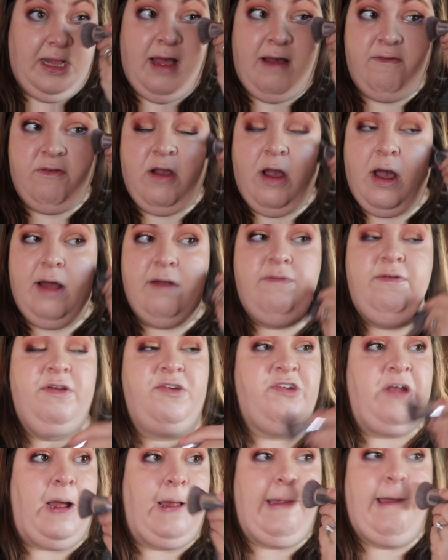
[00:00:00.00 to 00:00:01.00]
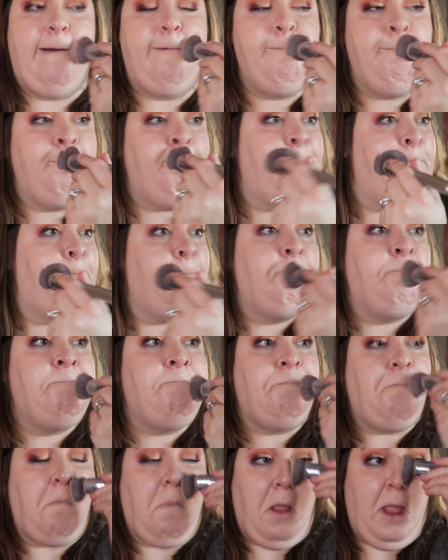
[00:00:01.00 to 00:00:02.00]
love Codfish Hollow.
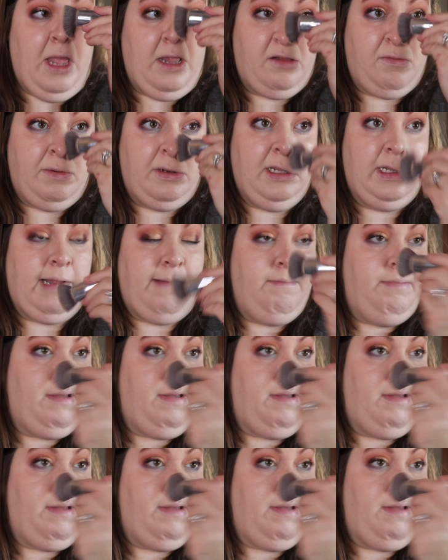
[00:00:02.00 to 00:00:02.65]
It's one of the